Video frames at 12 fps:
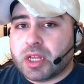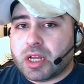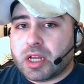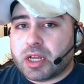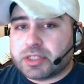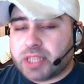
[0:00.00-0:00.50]

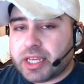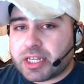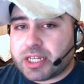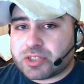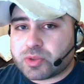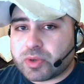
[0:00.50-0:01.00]
to
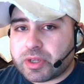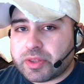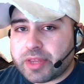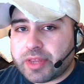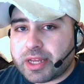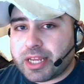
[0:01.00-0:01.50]

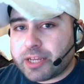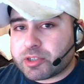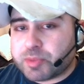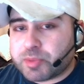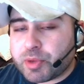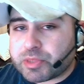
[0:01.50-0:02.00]
Android that
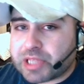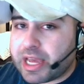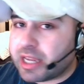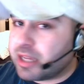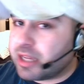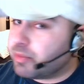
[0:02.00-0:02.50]
AOSP was
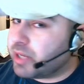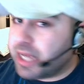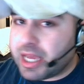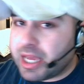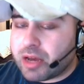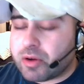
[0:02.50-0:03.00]
lacking. But
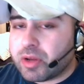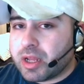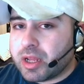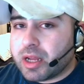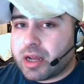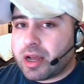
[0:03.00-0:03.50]
now,
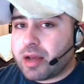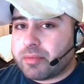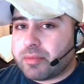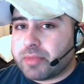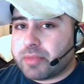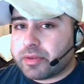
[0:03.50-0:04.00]

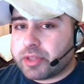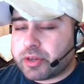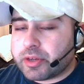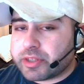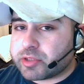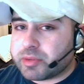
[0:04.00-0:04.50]

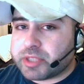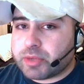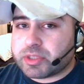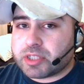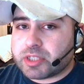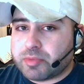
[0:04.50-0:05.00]
Ice Cream
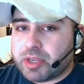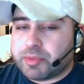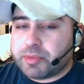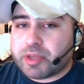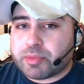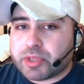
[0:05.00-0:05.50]
Sandwich has made
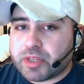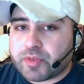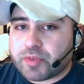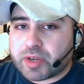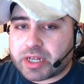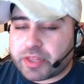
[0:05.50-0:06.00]
me a
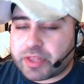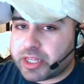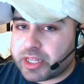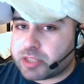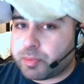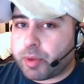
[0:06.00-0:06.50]
believer, and I think
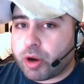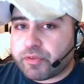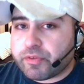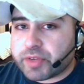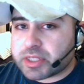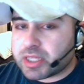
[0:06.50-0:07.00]
it's
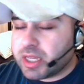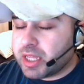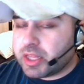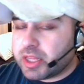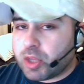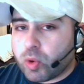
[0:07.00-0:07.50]
perfect.
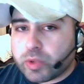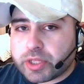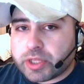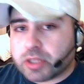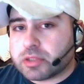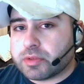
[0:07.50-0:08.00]
The
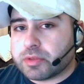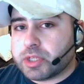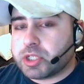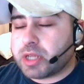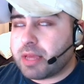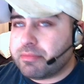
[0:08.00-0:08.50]
only
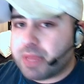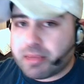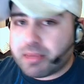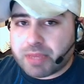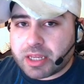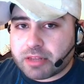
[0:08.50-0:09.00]
alteration I may
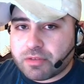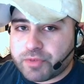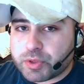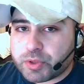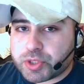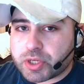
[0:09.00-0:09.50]
make in the
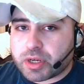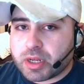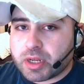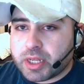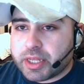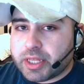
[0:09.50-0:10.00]
future
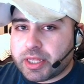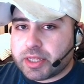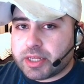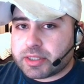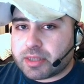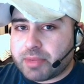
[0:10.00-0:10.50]

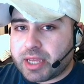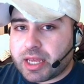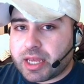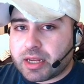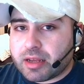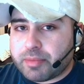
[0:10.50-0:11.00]
is I may
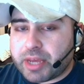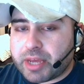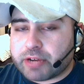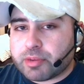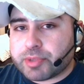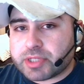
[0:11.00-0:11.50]
add a
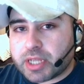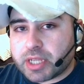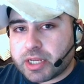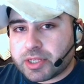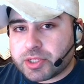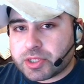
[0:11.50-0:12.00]
battery
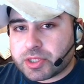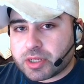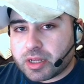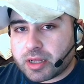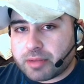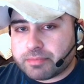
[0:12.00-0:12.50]
percentage.
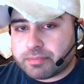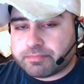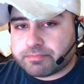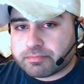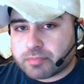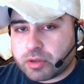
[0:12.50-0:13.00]

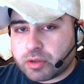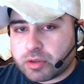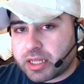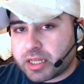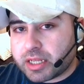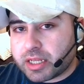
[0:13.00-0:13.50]

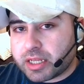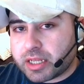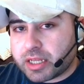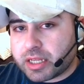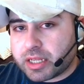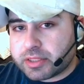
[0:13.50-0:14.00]
As far as the
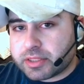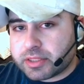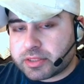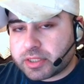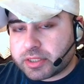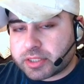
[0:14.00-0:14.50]
icon
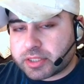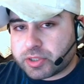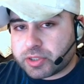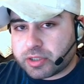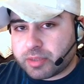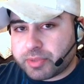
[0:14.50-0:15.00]
is
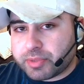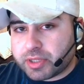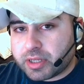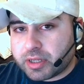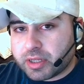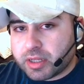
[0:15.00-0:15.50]
concerned, up
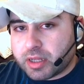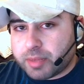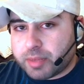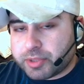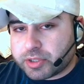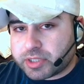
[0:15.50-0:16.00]

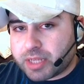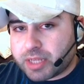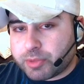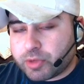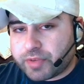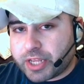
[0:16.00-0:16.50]
in your top
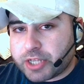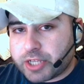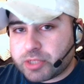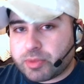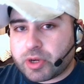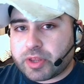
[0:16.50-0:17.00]

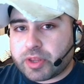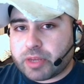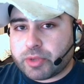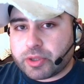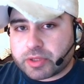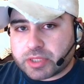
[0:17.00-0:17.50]
notification bar. That
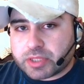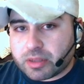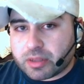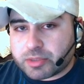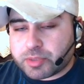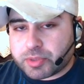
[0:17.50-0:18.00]
way you can tell
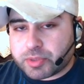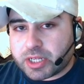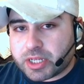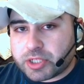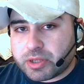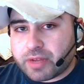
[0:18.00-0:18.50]
how much
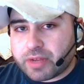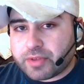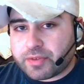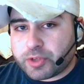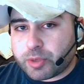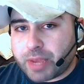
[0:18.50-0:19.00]
percentage you have
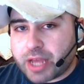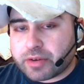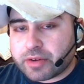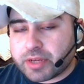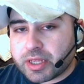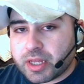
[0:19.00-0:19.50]
left in your
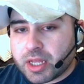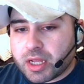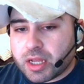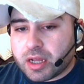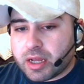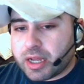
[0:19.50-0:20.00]
battery.
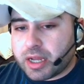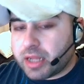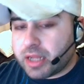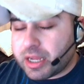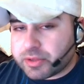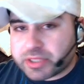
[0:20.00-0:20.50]

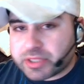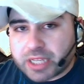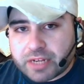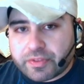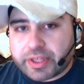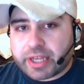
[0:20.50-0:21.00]

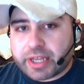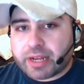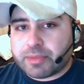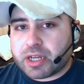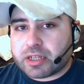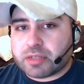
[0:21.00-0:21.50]
Outside of that,
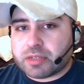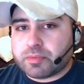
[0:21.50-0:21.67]
I'm not going